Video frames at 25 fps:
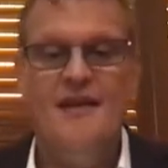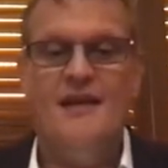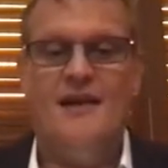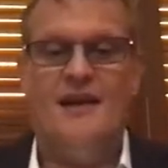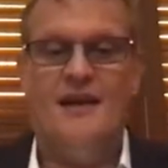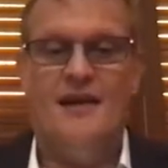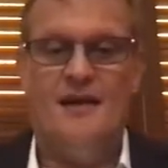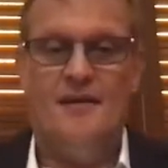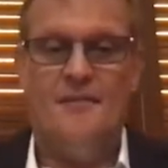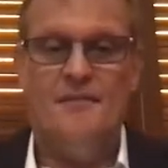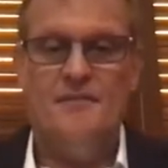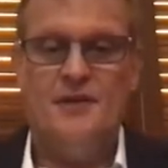
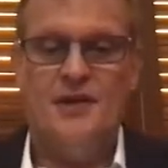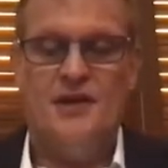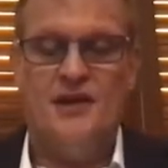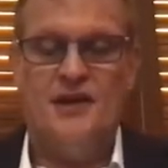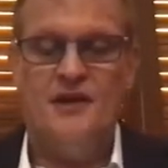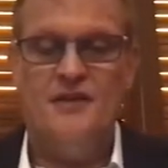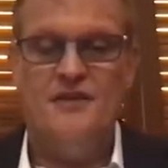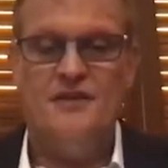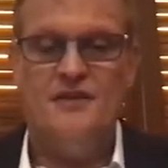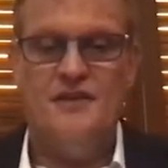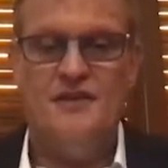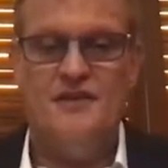Um, you
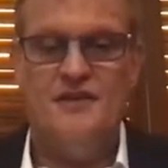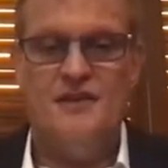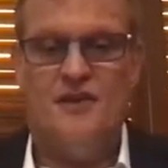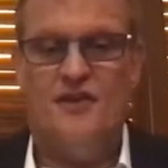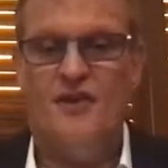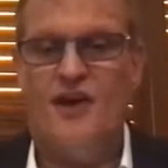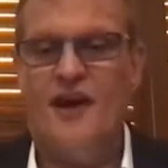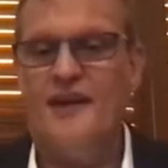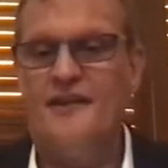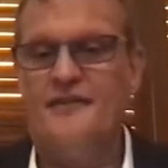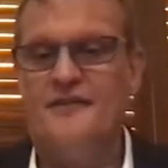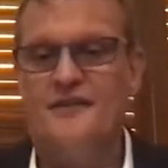know, the, the
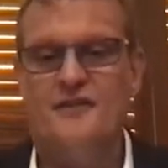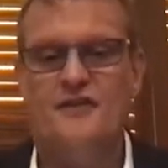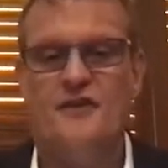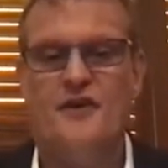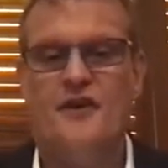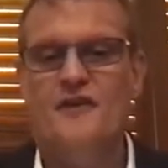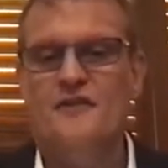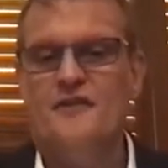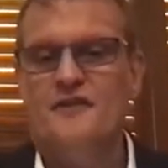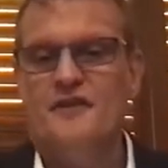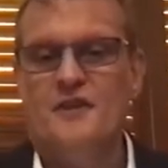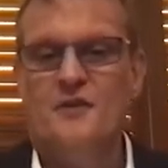grass that
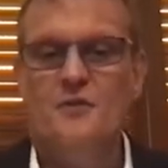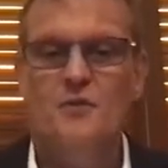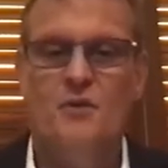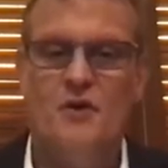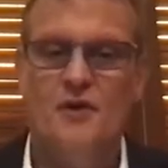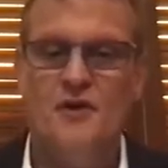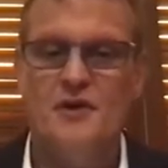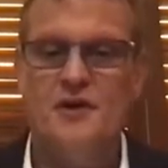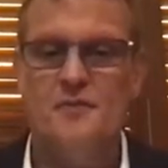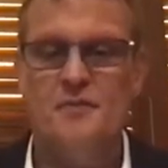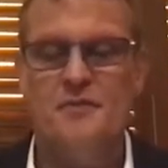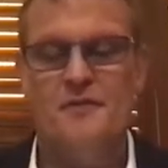grows in the
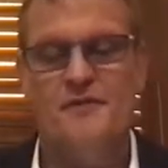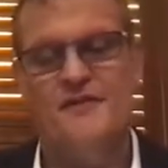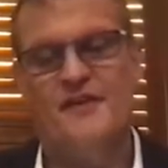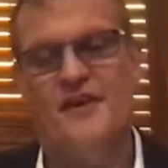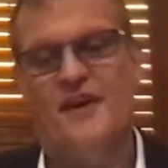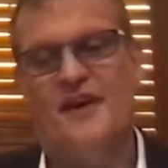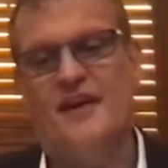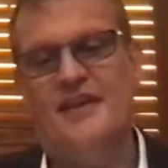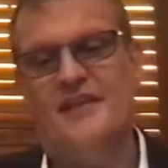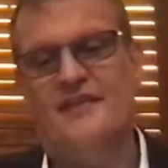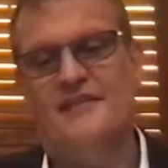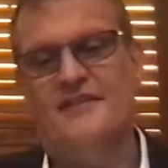water
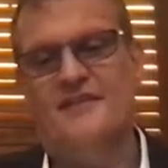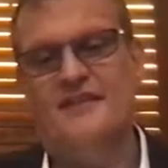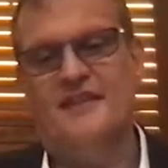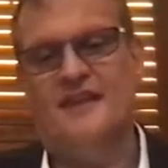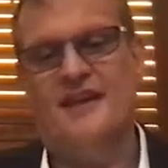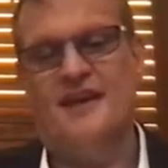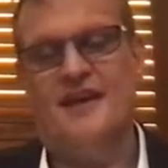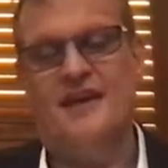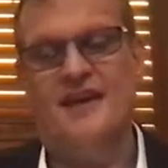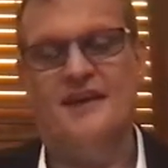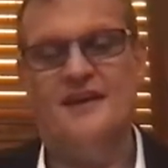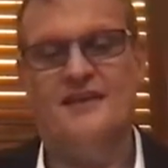provides
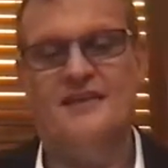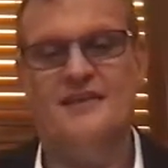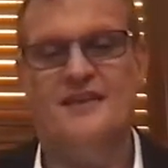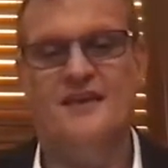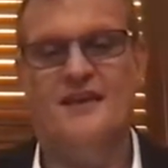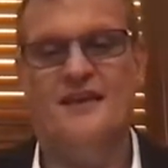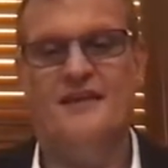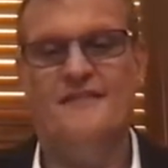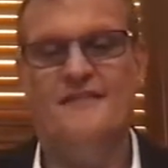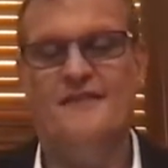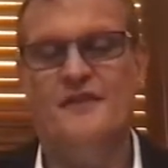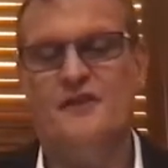uh,
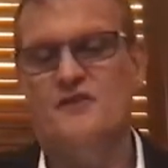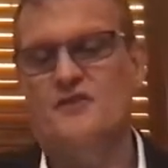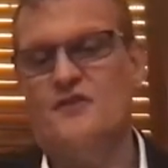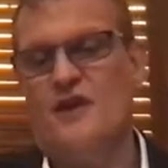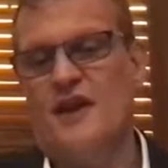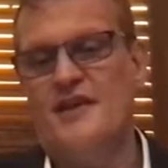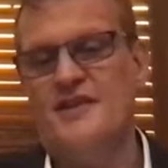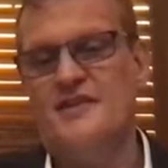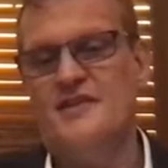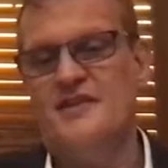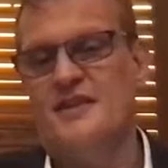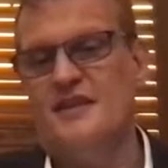uh,
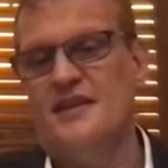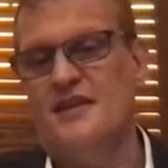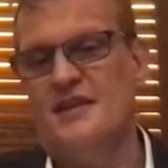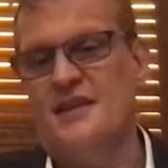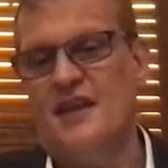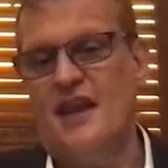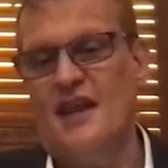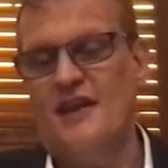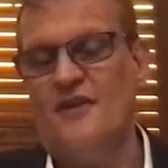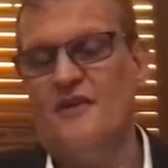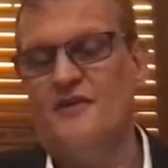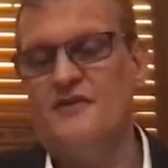filtration and,
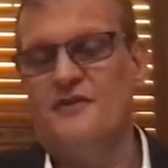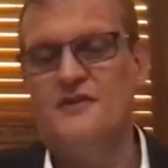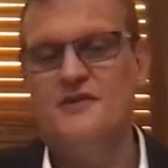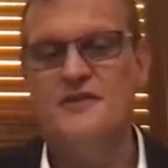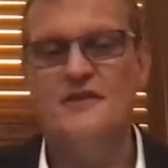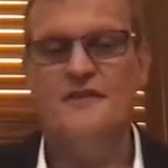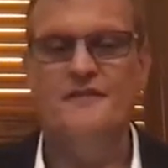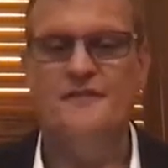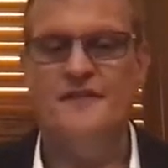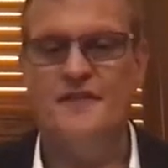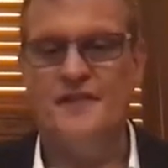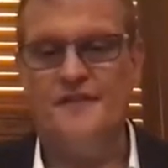and,
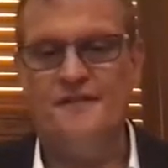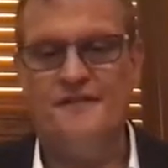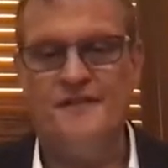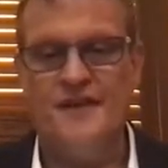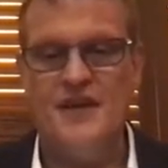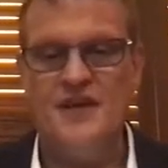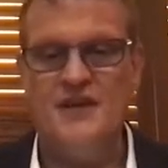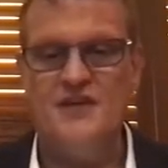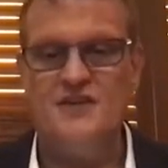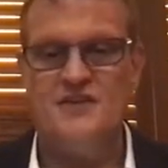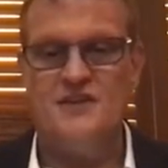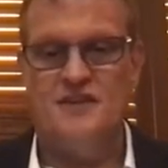oxygen for the
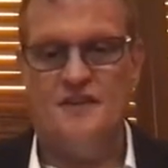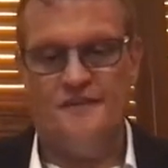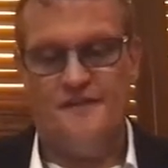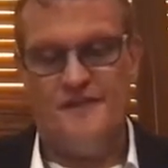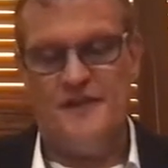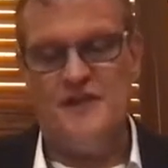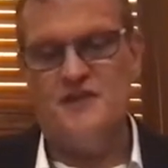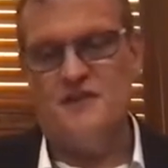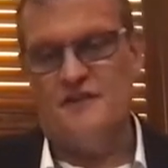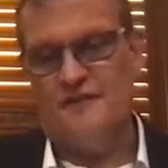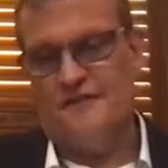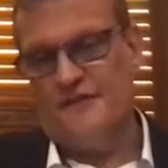fish, and the
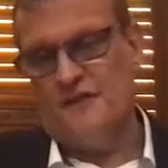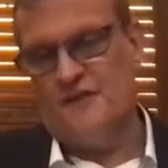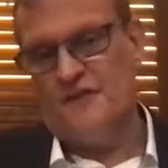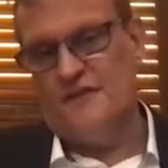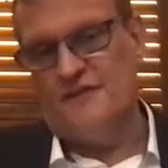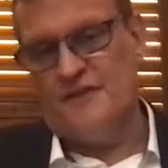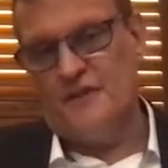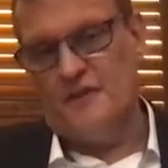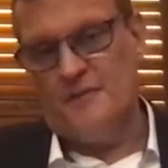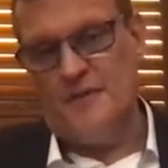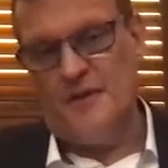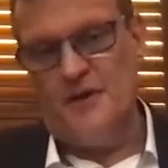fish are food
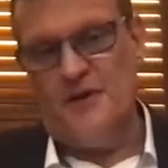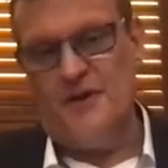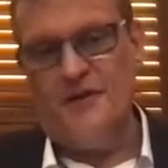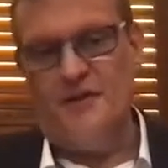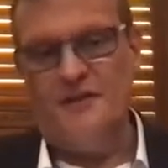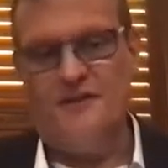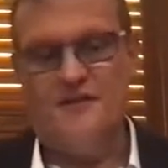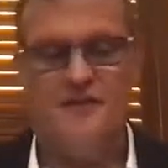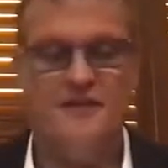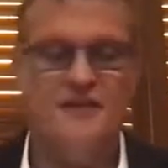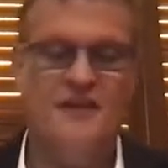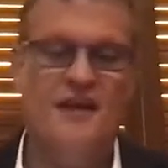for the
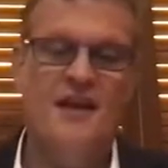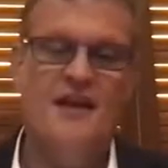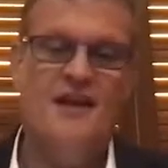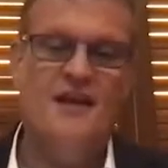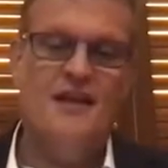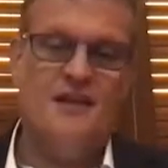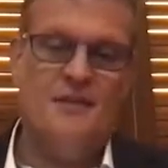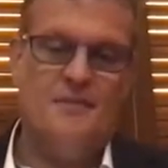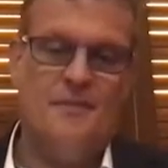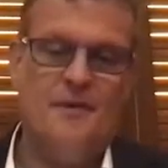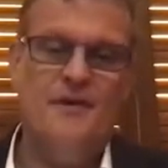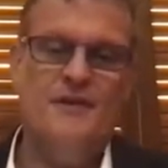birds, and
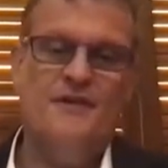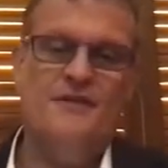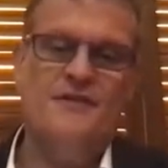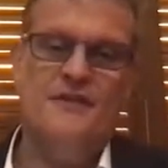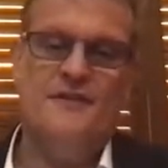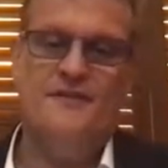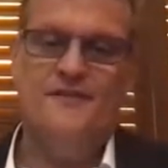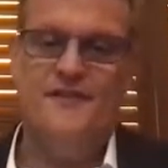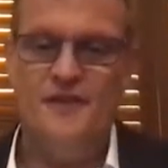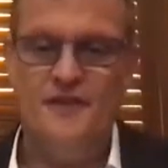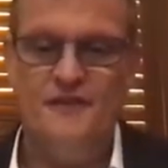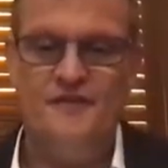the birds
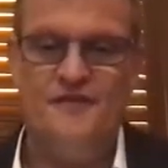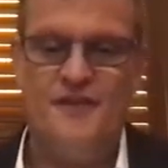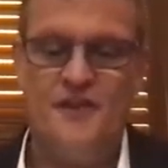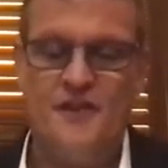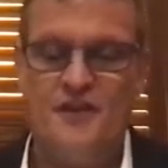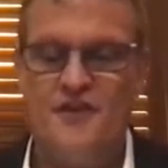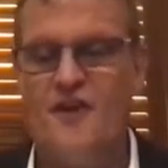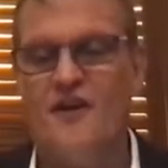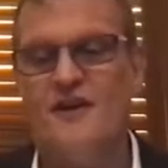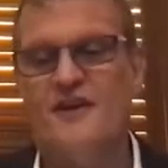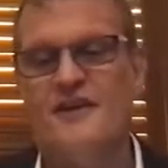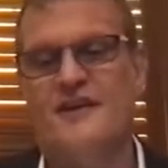are food for the
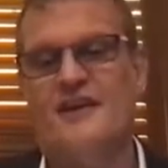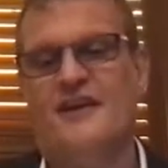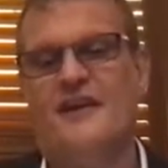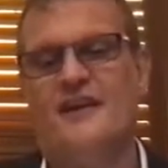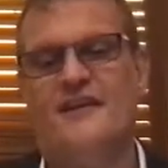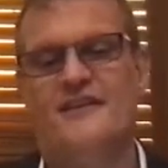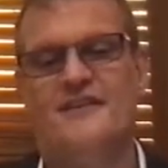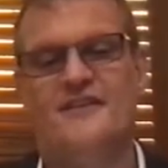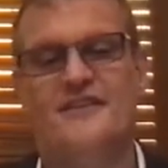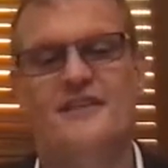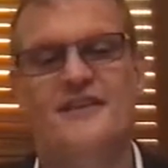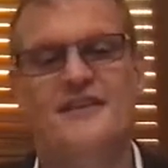
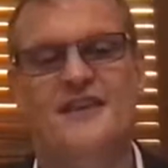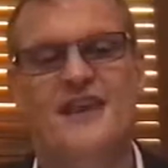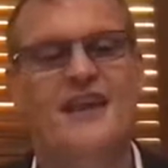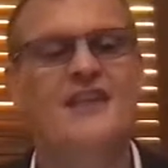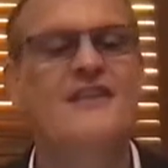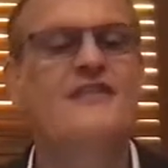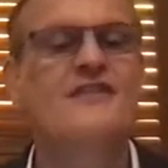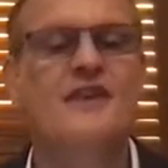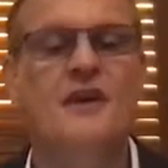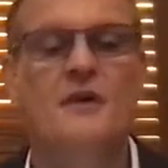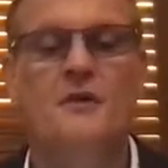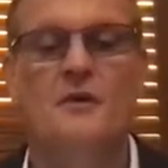crocodiles, and,
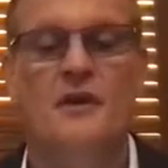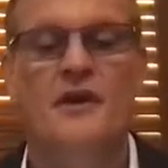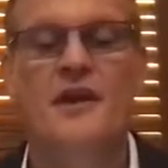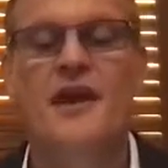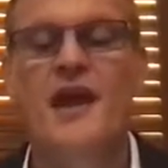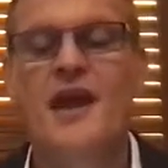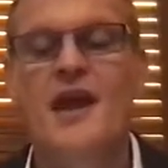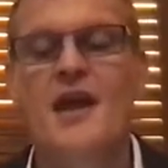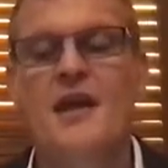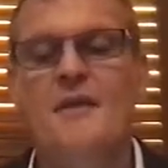and so on.